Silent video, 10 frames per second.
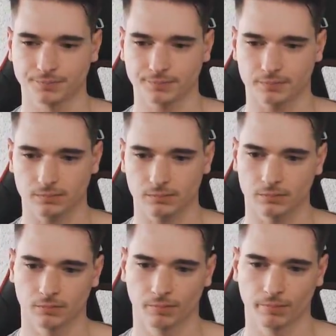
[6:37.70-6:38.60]

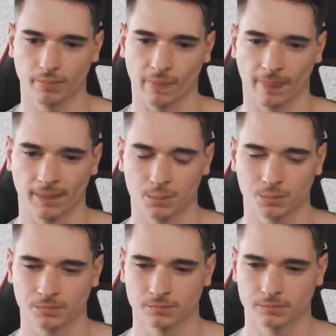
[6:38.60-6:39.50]

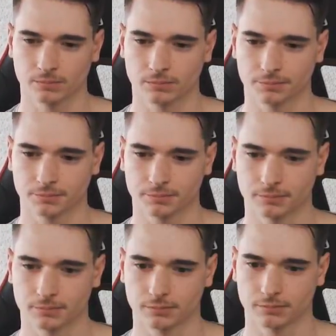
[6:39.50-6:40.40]

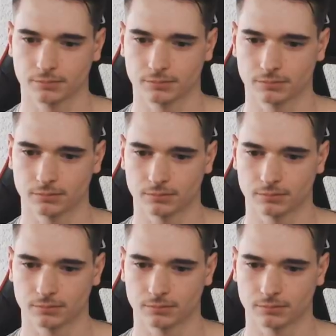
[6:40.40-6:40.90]
(silence)